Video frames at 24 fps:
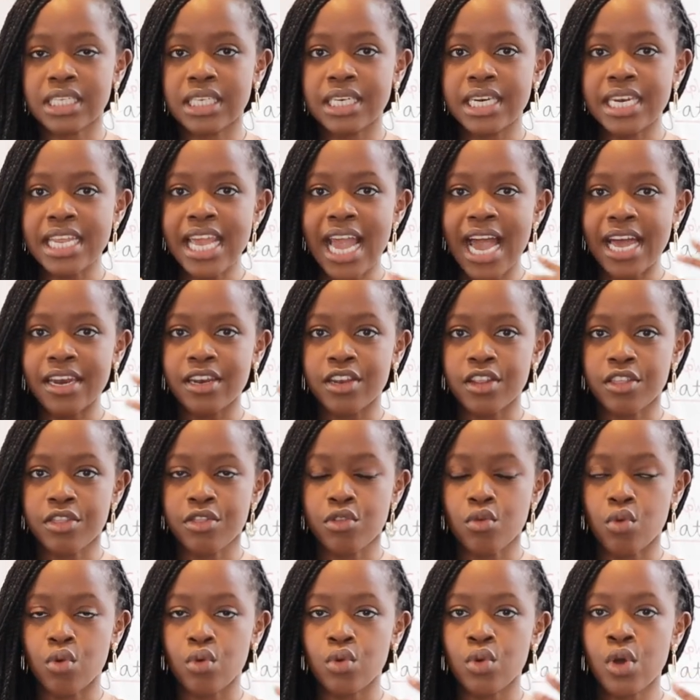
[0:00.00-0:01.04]

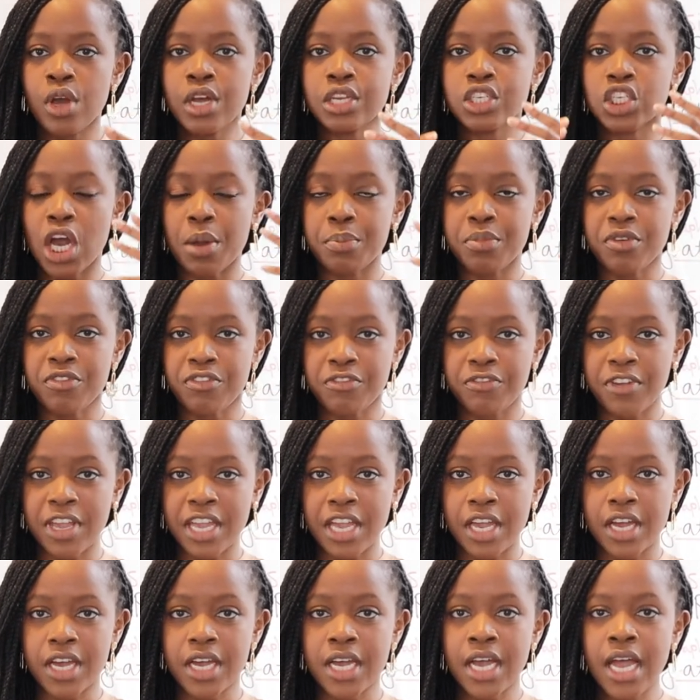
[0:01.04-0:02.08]
Neanderthal type of
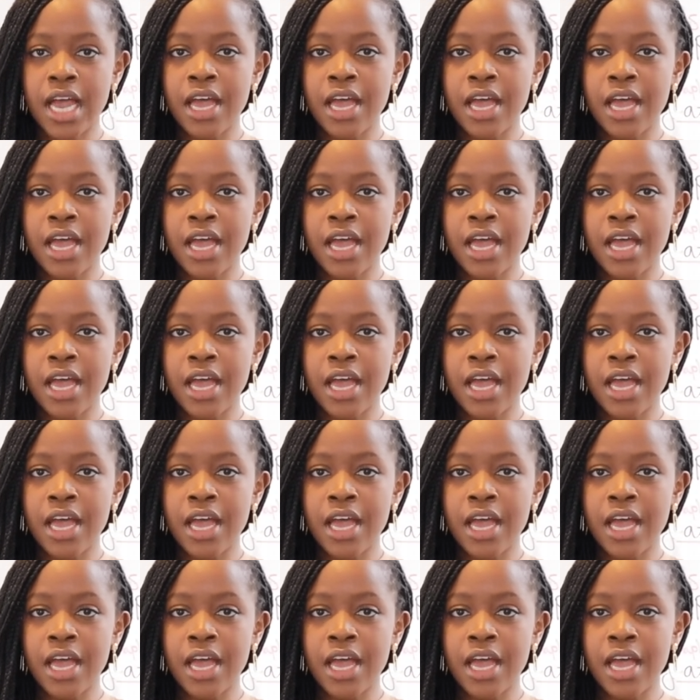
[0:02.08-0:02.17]
figure,